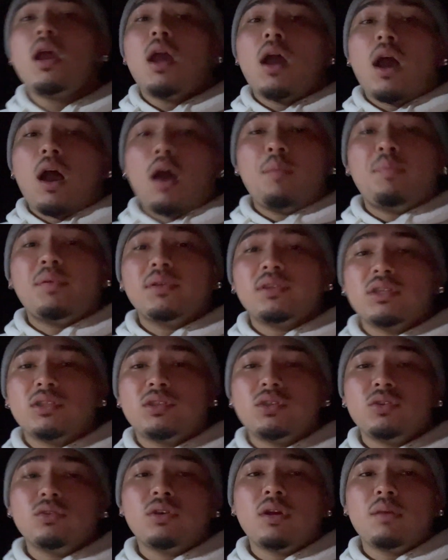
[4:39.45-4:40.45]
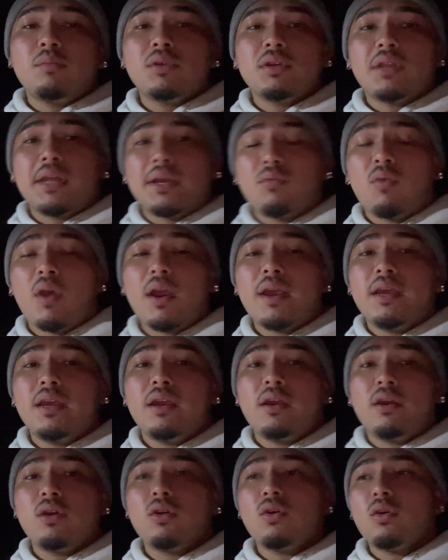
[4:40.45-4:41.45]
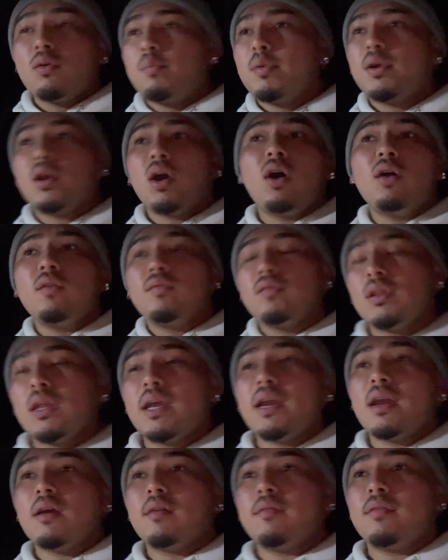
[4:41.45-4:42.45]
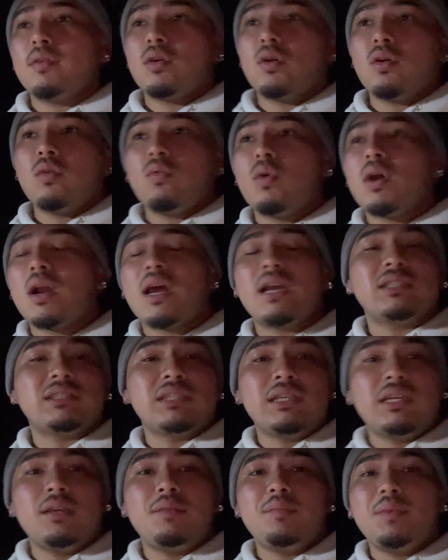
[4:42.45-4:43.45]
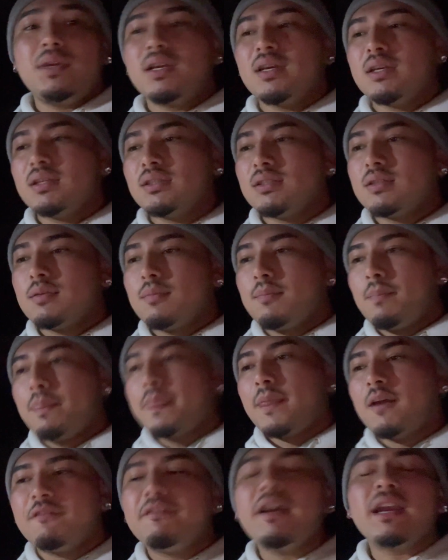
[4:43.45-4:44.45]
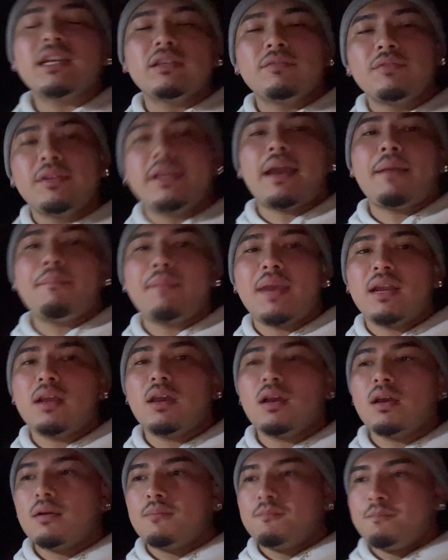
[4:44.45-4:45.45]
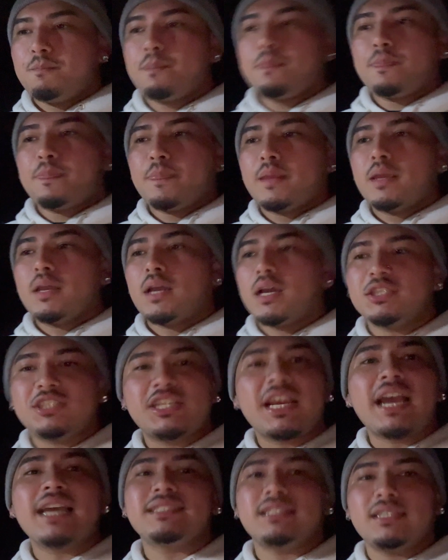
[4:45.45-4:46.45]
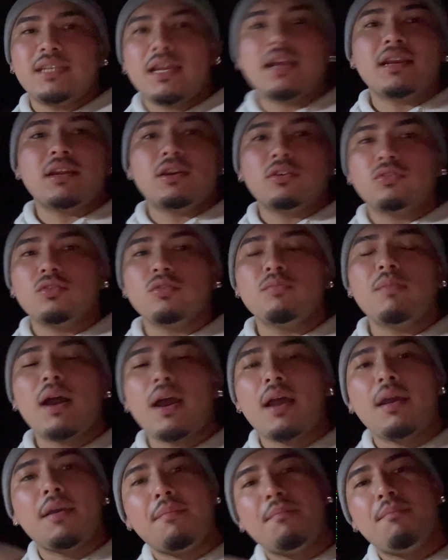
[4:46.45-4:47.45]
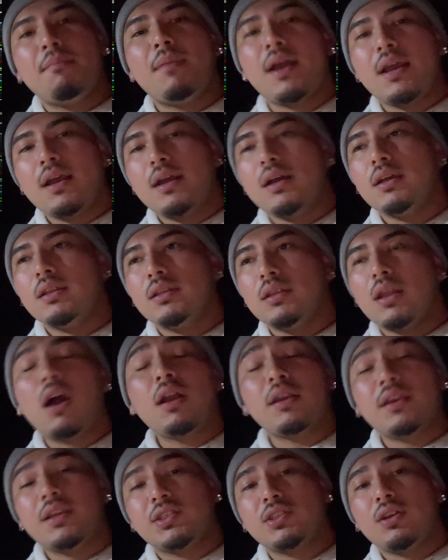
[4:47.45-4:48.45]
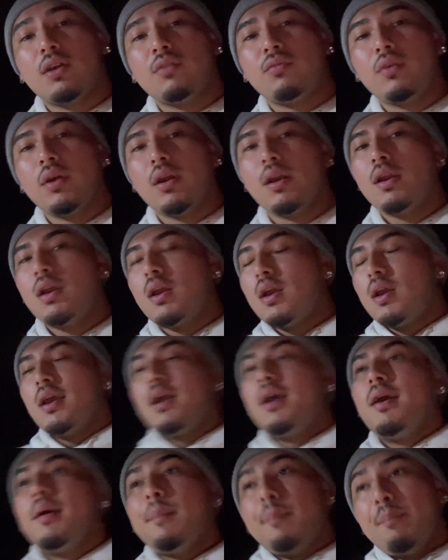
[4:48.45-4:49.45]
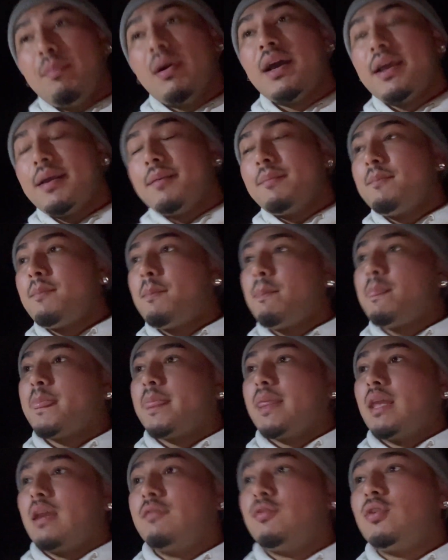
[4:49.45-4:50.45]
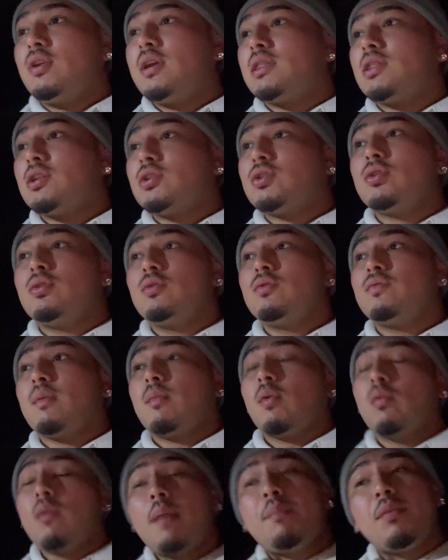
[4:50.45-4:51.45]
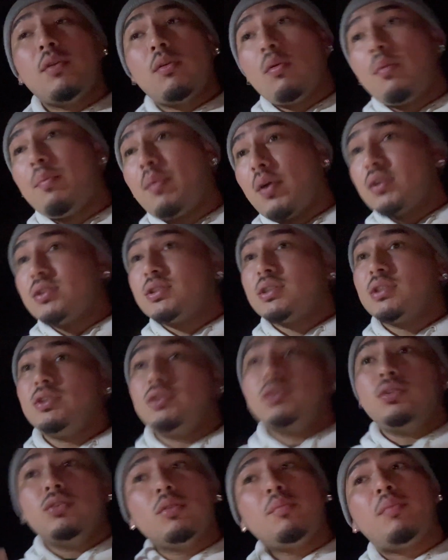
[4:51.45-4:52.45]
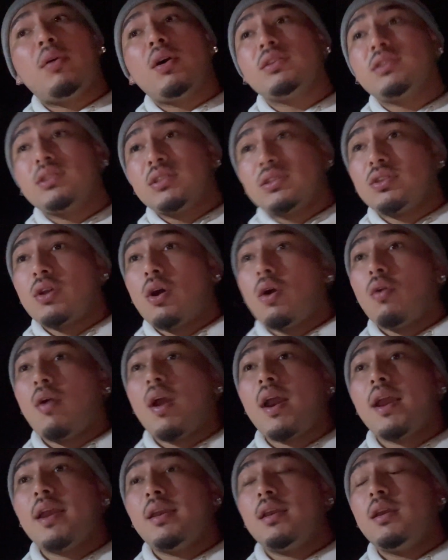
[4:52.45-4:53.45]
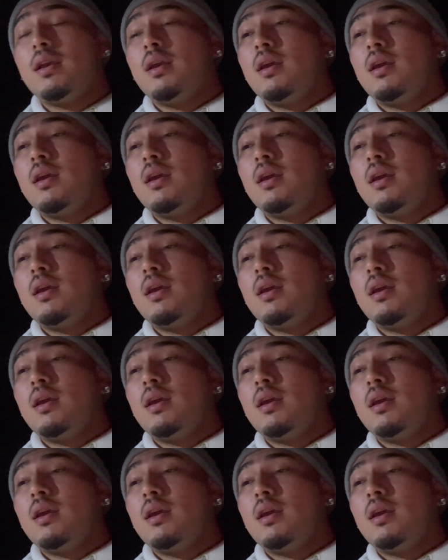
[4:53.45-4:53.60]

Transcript: I'll put the tune number like right here or put an overlay of it or what I seen, because effectively I made a chassis dyno through my logging software. But if you get the tune from a reputable person, you do the parts install right,